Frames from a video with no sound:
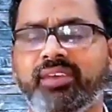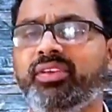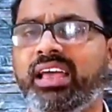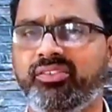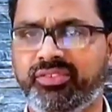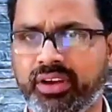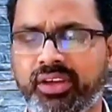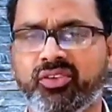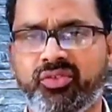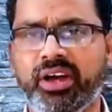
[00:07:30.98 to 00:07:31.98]
And I think I'll
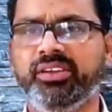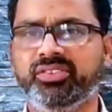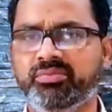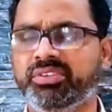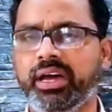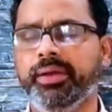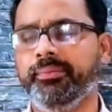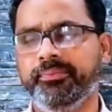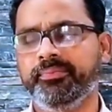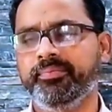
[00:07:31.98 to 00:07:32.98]
try to find some
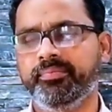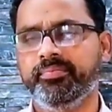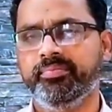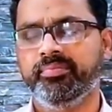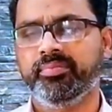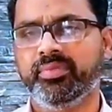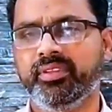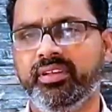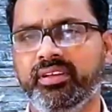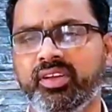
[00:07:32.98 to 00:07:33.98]
time.
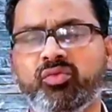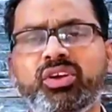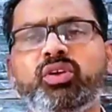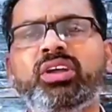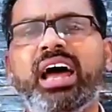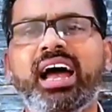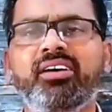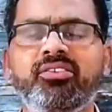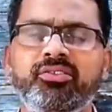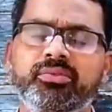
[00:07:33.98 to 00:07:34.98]
We don't
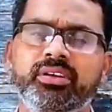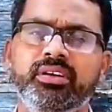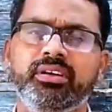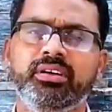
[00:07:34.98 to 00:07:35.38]
have